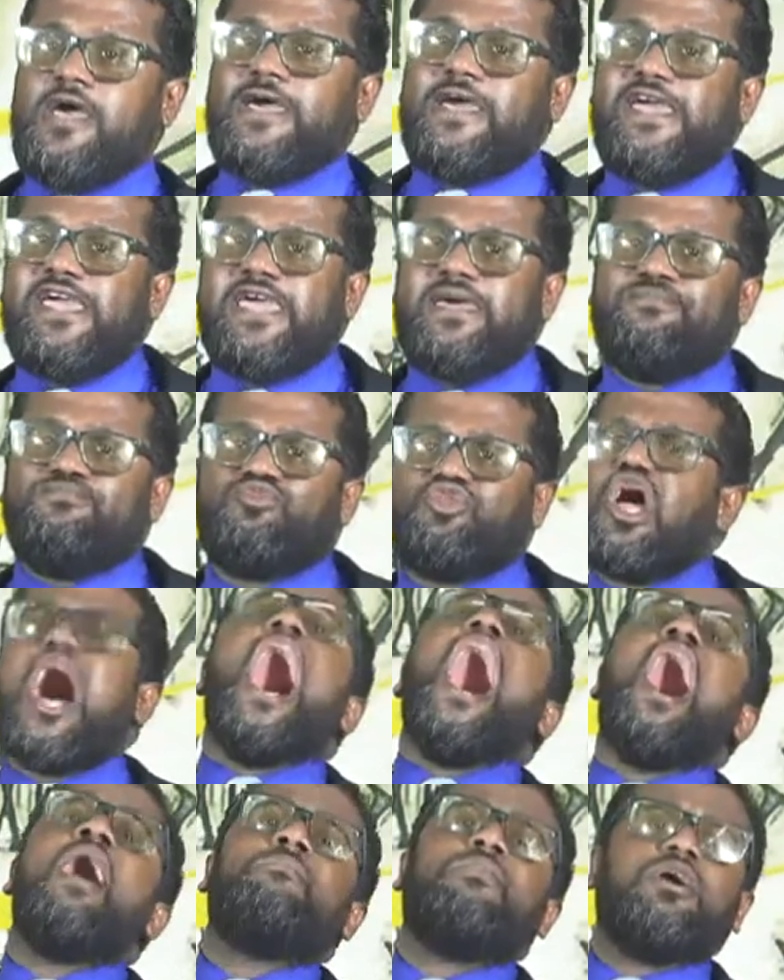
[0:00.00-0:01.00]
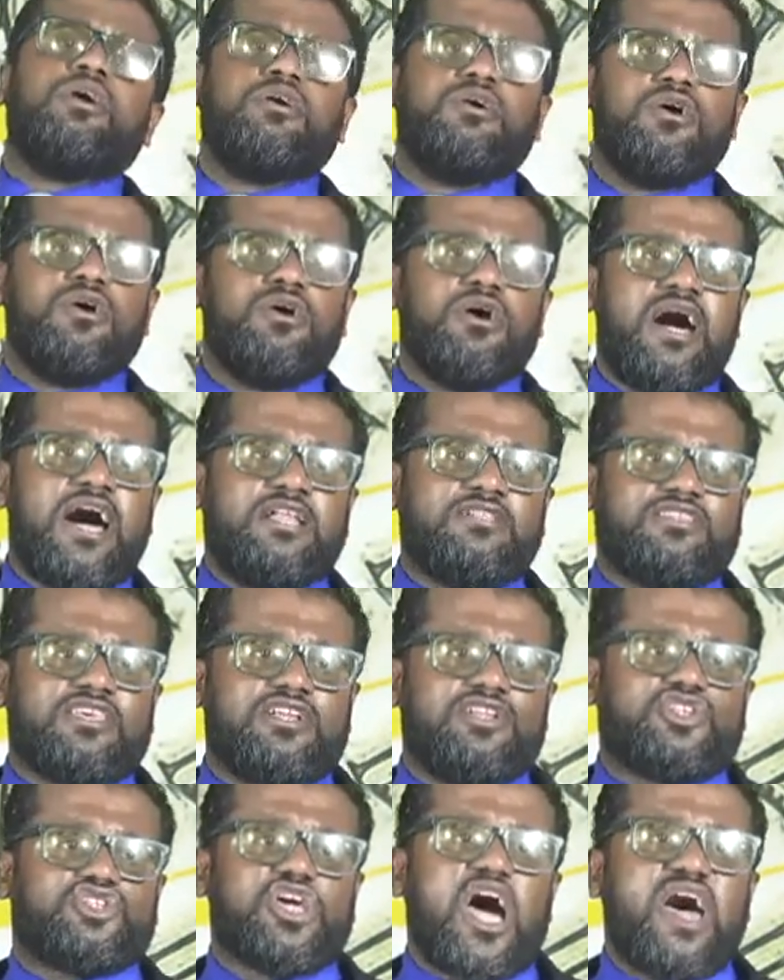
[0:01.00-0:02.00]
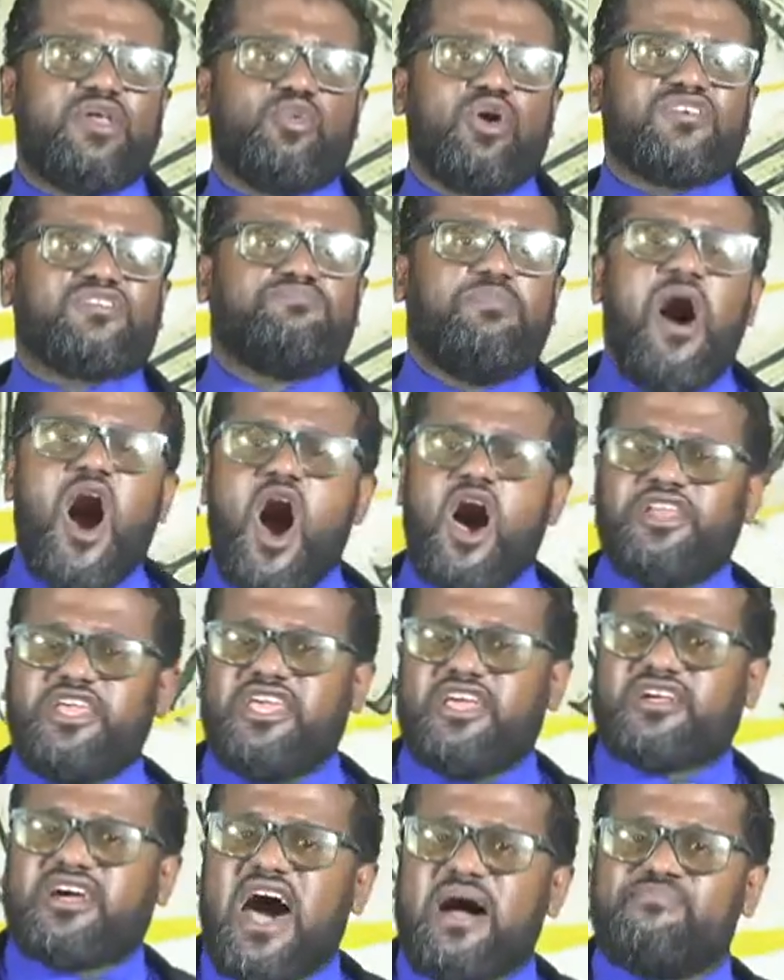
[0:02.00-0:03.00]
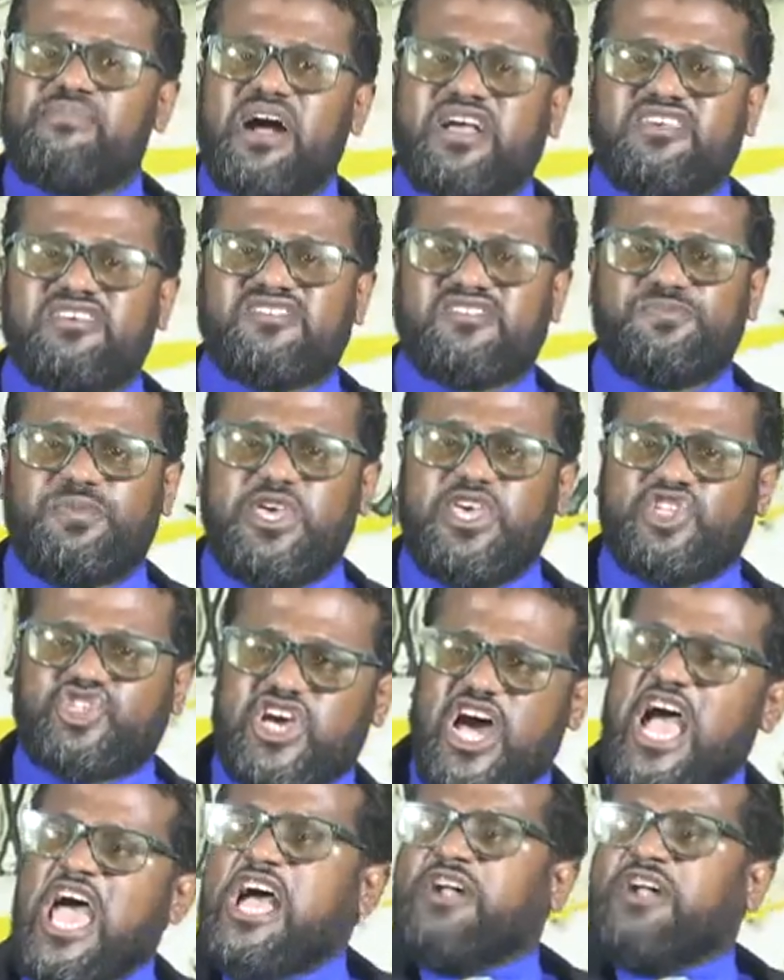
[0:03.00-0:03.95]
Eh? Him dumb until John was born. He got back his speech.